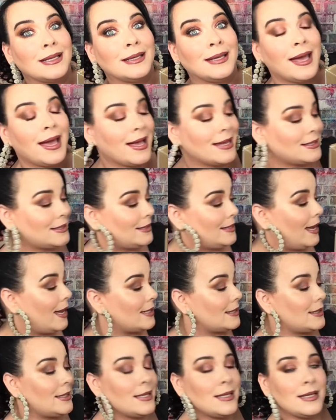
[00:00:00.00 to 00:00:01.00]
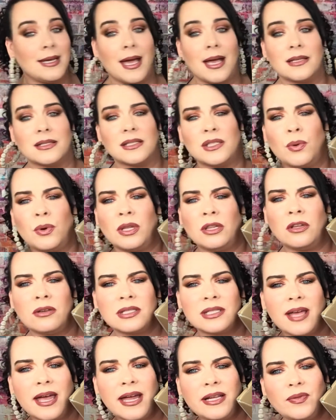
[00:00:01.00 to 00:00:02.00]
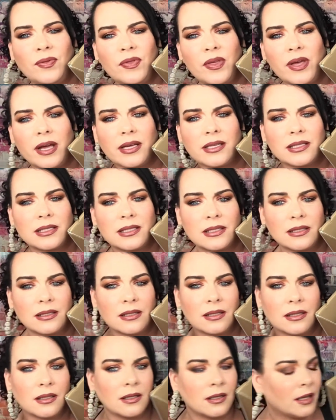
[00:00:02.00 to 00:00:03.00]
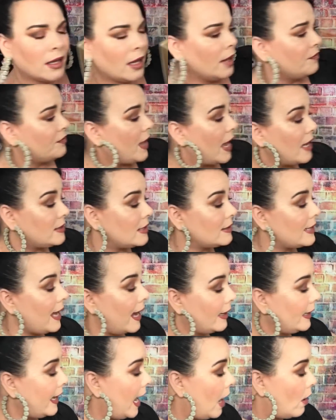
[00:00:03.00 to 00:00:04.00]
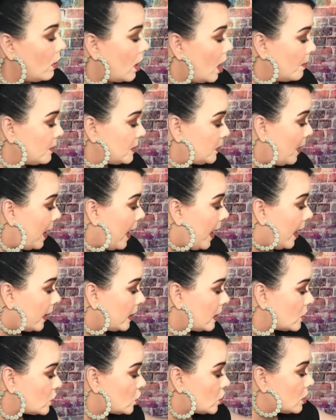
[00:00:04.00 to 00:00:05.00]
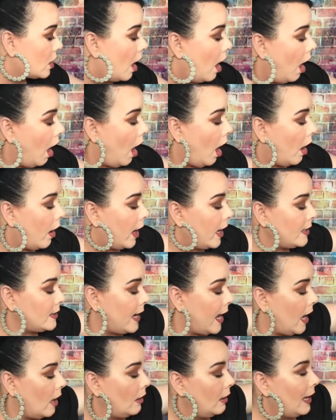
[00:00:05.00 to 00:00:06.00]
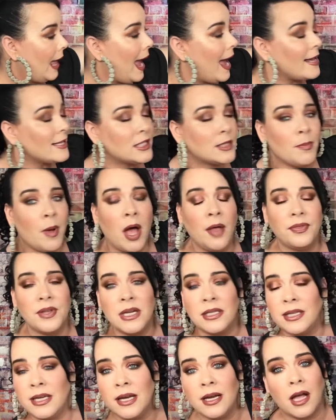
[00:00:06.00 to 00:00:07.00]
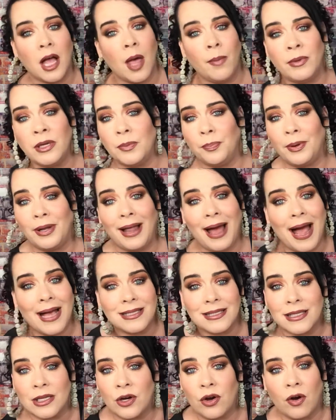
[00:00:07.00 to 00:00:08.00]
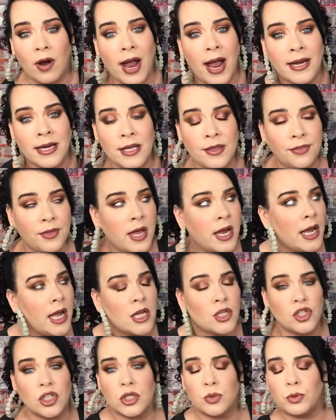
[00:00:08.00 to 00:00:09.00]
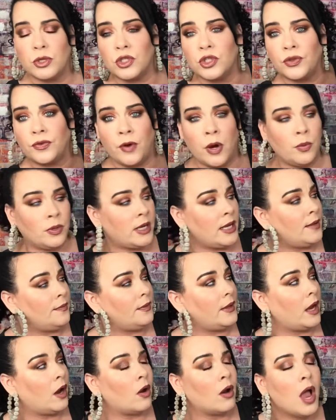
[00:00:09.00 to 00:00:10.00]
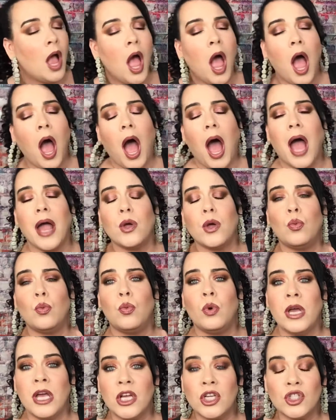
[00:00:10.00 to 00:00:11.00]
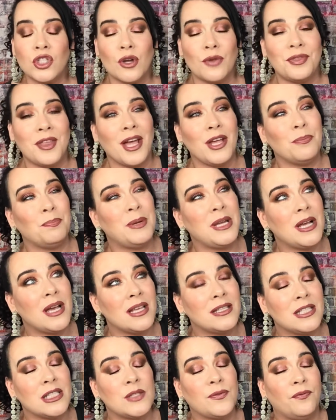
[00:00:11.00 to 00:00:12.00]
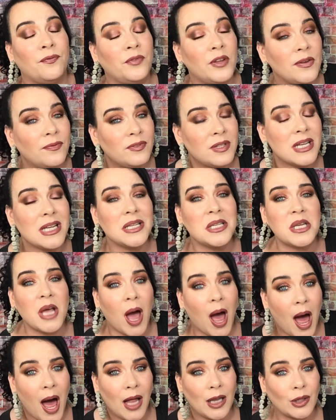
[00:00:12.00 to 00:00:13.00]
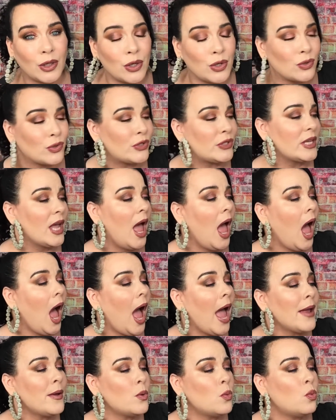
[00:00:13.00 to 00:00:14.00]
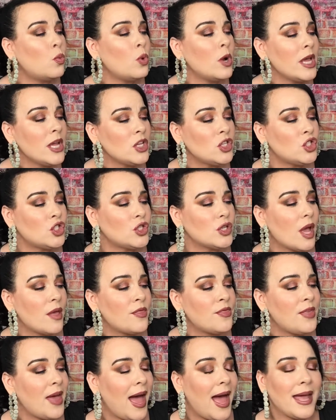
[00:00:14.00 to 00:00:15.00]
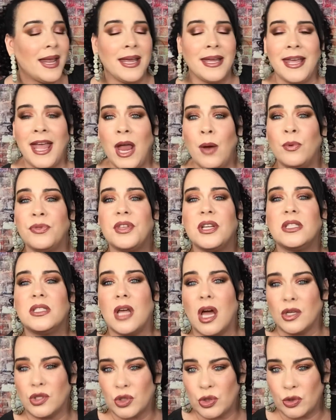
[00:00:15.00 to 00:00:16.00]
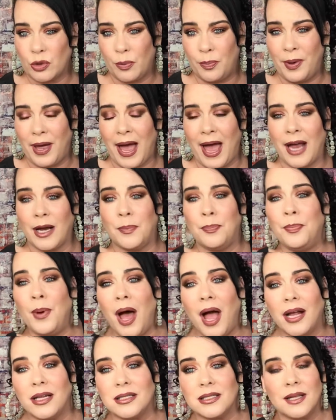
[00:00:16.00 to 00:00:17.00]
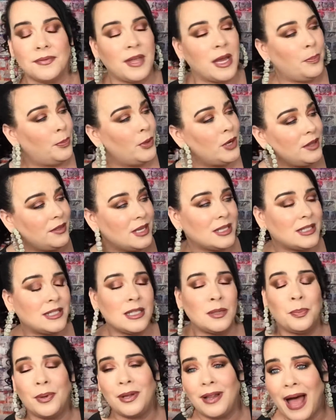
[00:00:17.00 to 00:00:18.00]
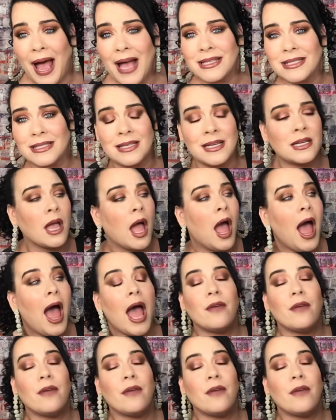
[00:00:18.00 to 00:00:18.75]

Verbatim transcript: Yes, yes, and yes. So it looks like this. That's exactly how it comes packaged. All right, now last month it didn't come in plastic or anything. It just was thrown in there. I wish that because it's $50, I wish that it came with a duster bag, but they put this in plastic.